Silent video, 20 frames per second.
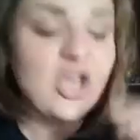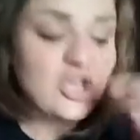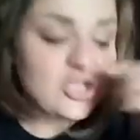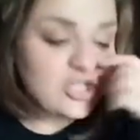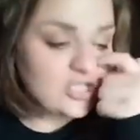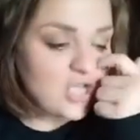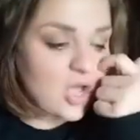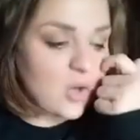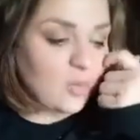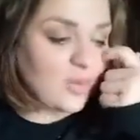
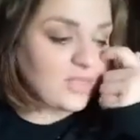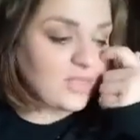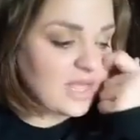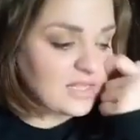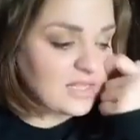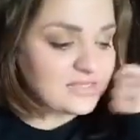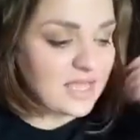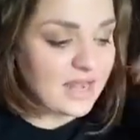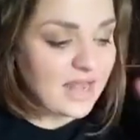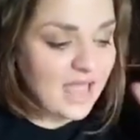So with
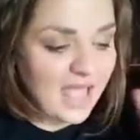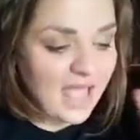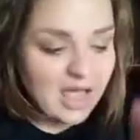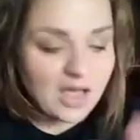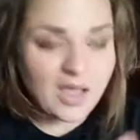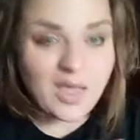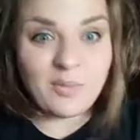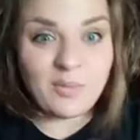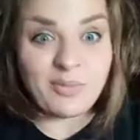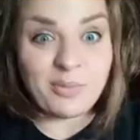that said, how
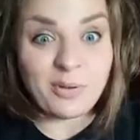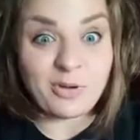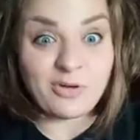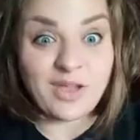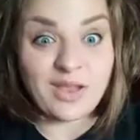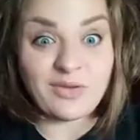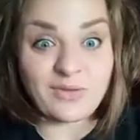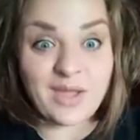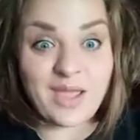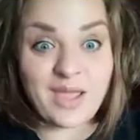can we
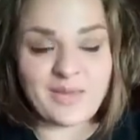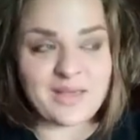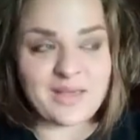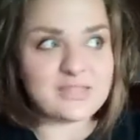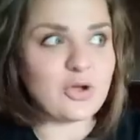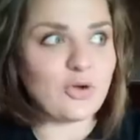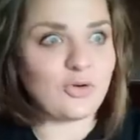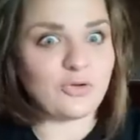prevent rabies?